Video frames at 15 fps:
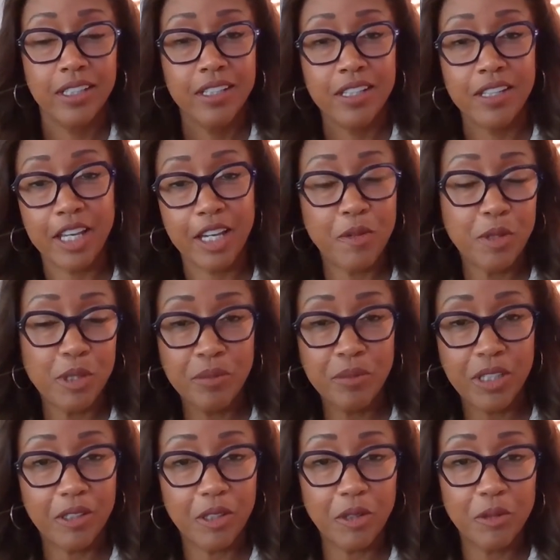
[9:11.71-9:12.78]
they would
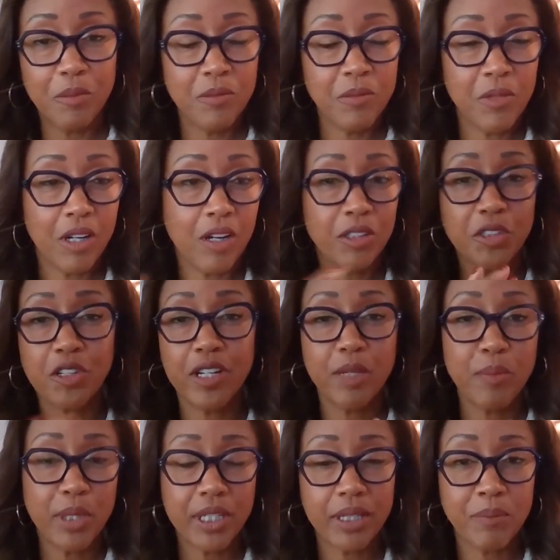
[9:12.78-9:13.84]
alternate
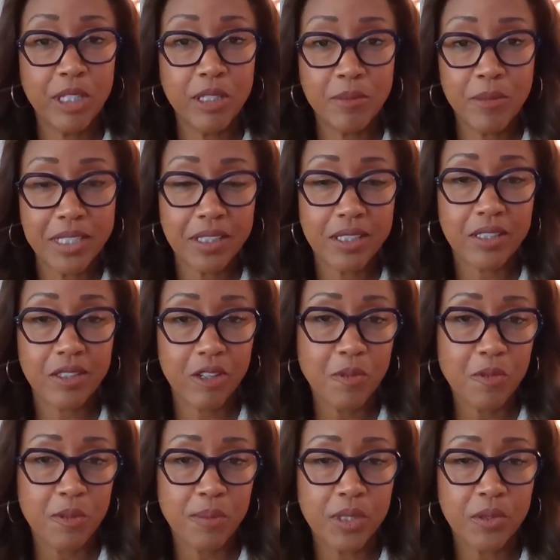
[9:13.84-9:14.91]
picking me and my sister up
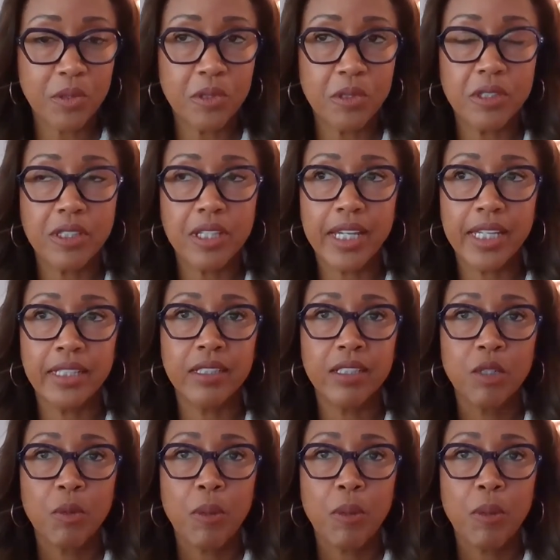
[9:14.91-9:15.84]
from school, and